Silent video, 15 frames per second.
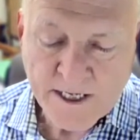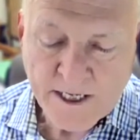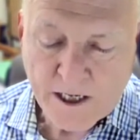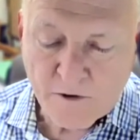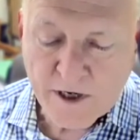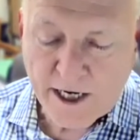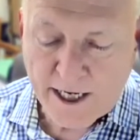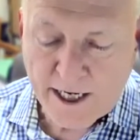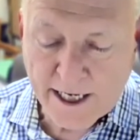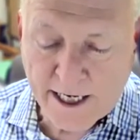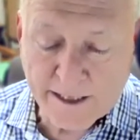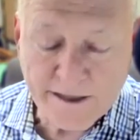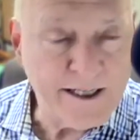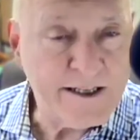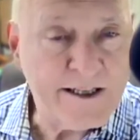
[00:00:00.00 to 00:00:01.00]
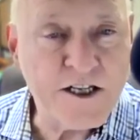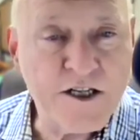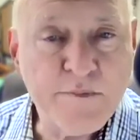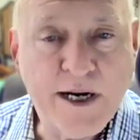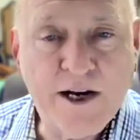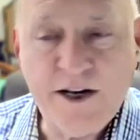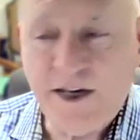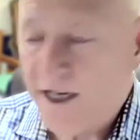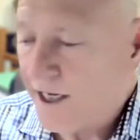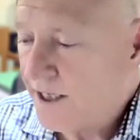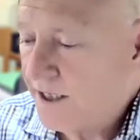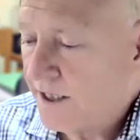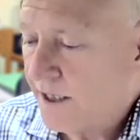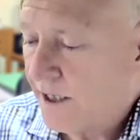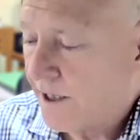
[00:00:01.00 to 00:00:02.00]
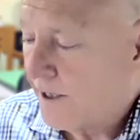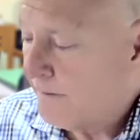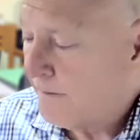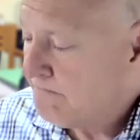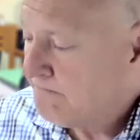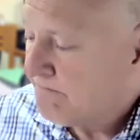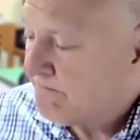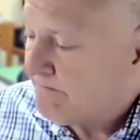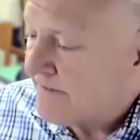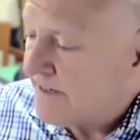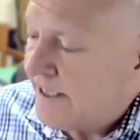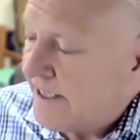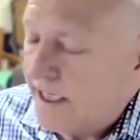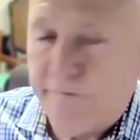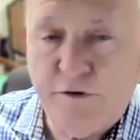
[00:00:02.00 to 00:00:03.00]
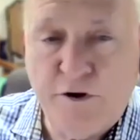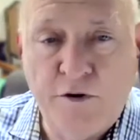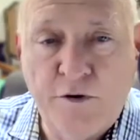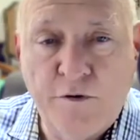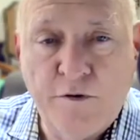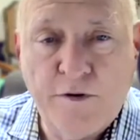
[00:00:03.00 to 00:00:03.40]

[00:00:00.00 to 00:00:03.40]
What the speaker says: Okay, I think that's about it. If you